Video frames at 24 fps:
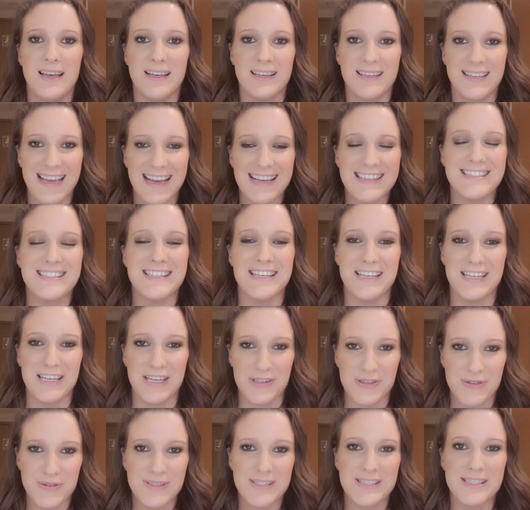gas,
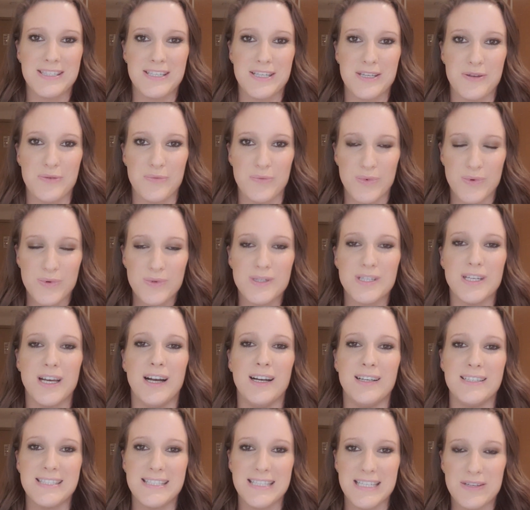electricity,
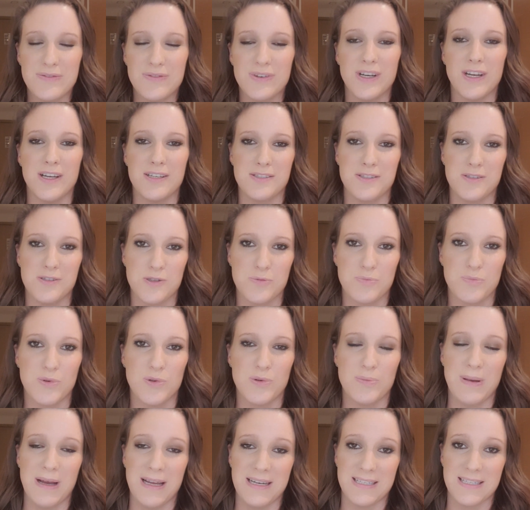water, TV licence,
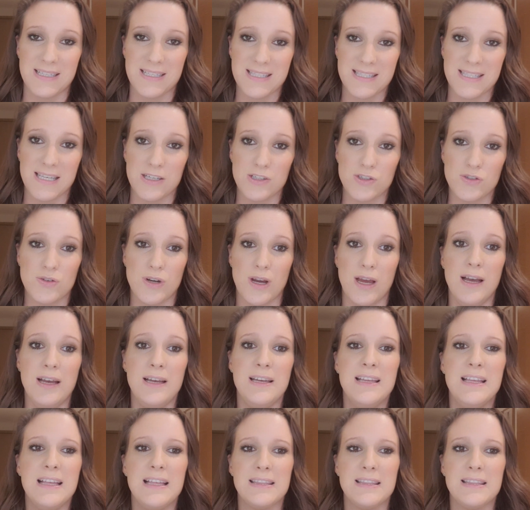broadband, etc.,